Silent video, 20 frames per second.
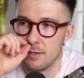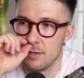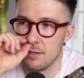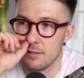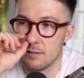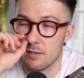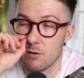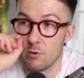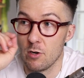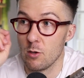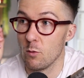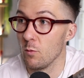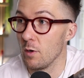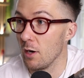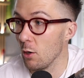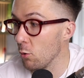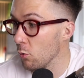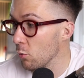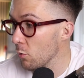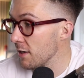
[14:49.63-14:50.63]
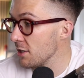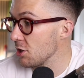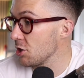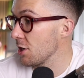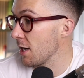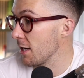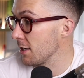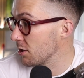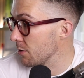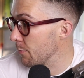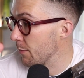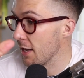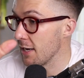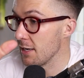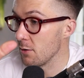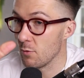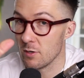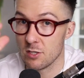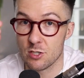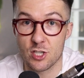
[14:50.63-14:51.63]
So we'll always change the
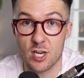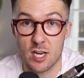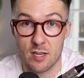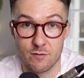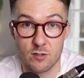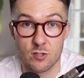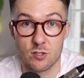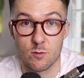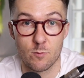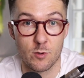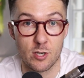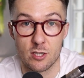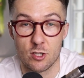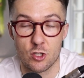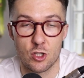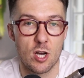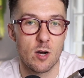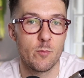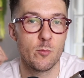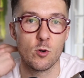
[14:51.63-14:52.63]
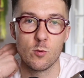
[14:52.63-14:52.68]
blade when shaving someone in the shop,